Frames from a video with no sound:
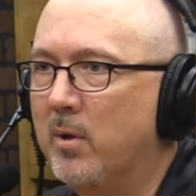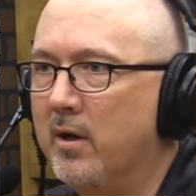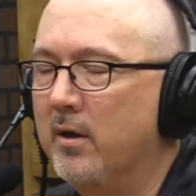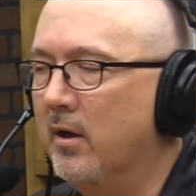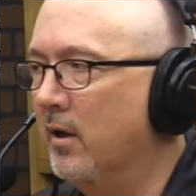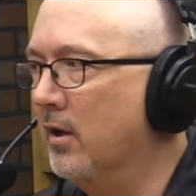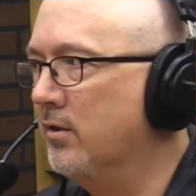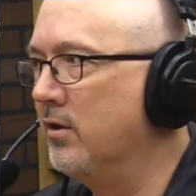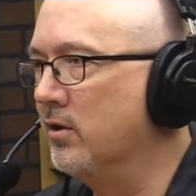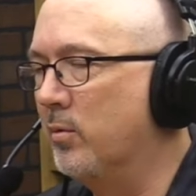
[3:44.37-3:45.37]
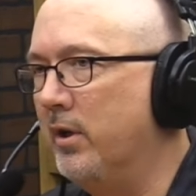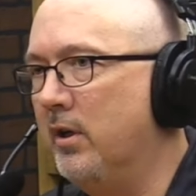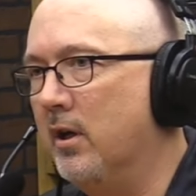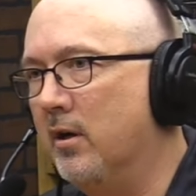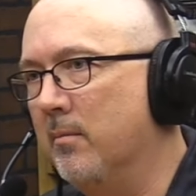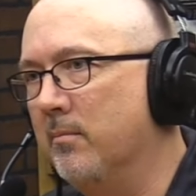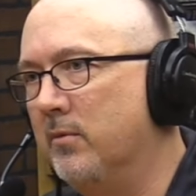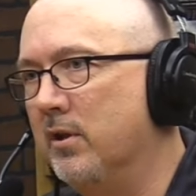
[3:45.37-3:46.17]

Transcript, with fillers: But since we um,